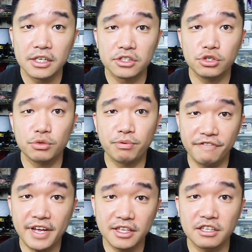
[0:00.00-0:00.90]
to
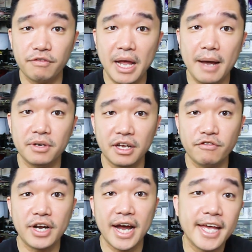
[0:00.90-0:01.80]
prevent this from happening if
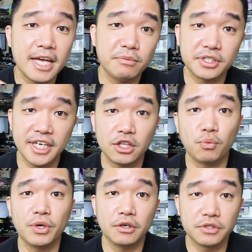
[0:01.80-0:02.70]
you're not able to get the
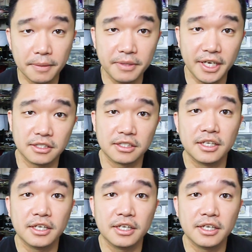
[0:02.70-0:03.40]
Windows updates.